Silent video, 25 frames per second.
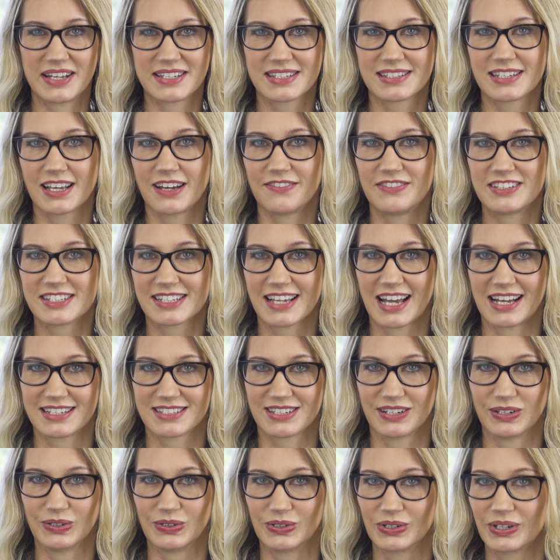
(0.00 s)
S Service
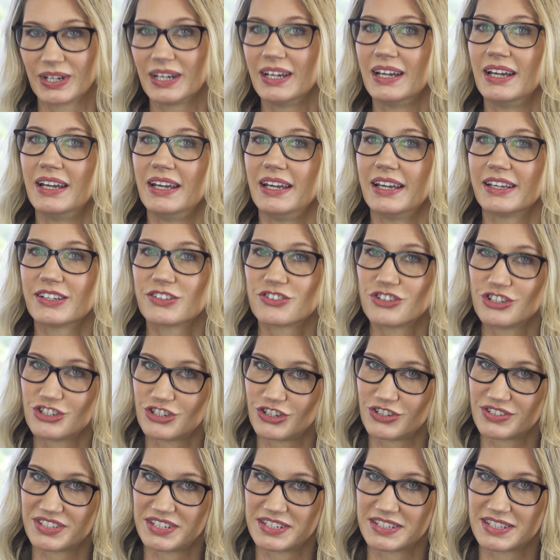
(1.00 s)
Catalog
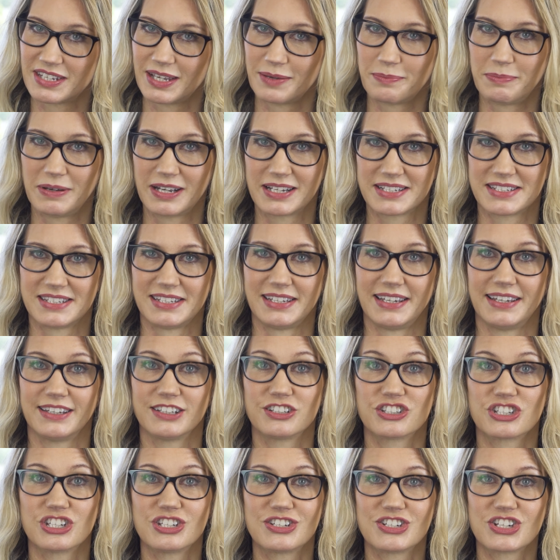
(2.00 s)
introduces the
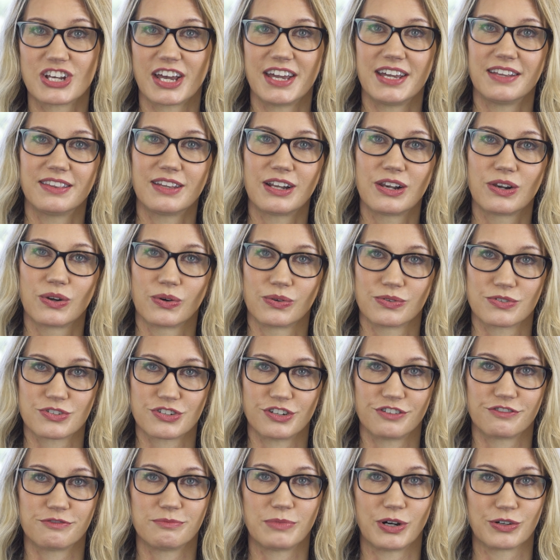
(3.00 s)
ability to chain the launch
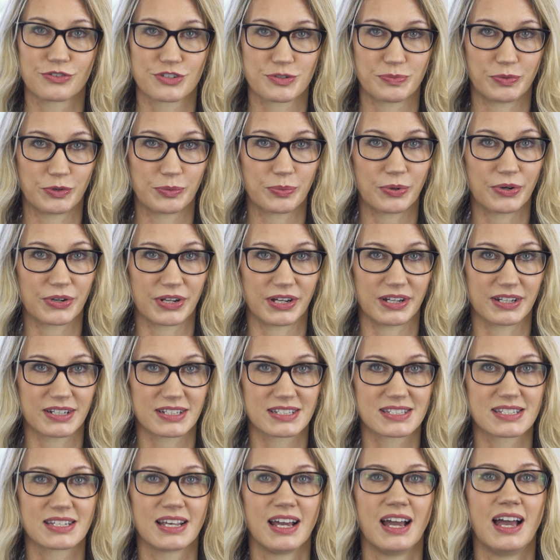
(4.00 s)
of multiple
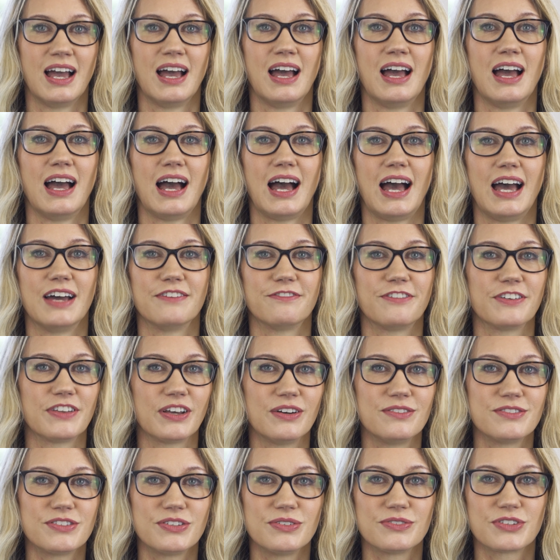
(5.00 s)
products. And for
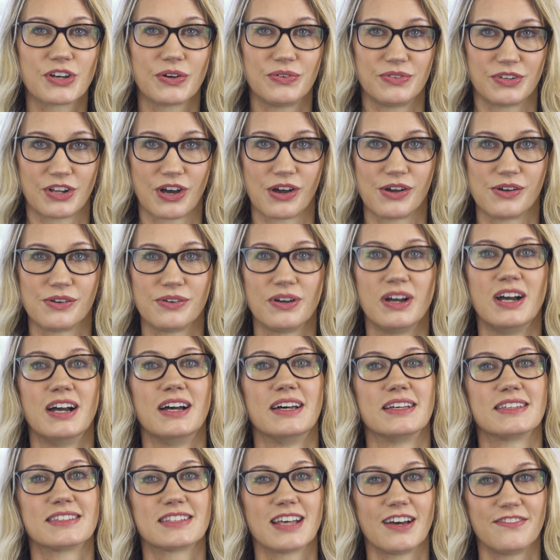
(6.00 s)
those who don't know,
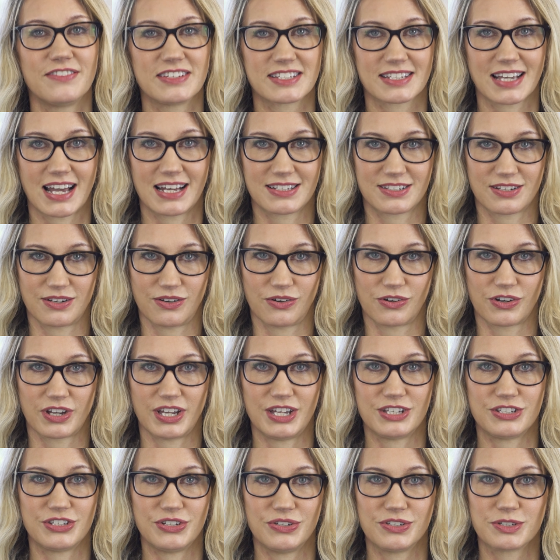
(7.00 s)
Service Catalog
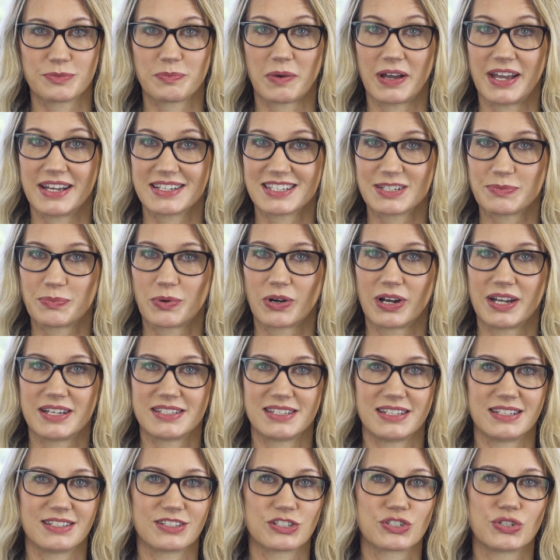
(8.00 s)
is used by
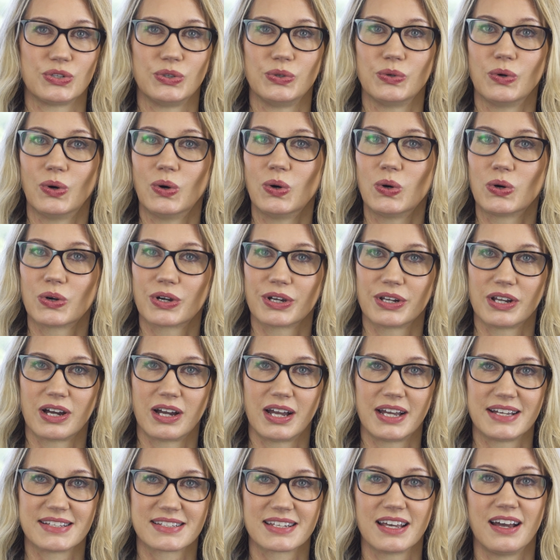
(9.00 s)
enterprises to
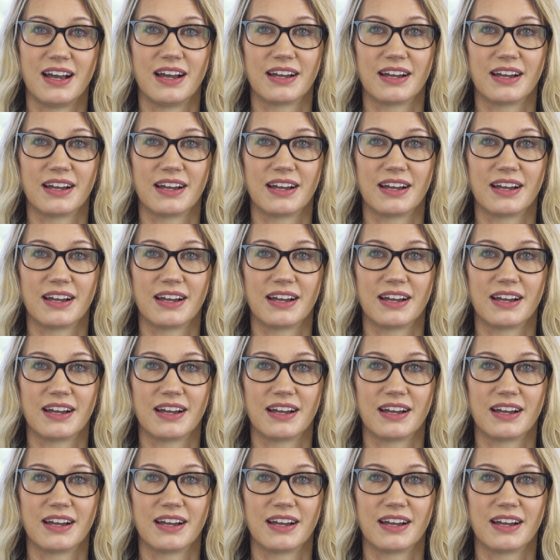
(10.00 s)
organize,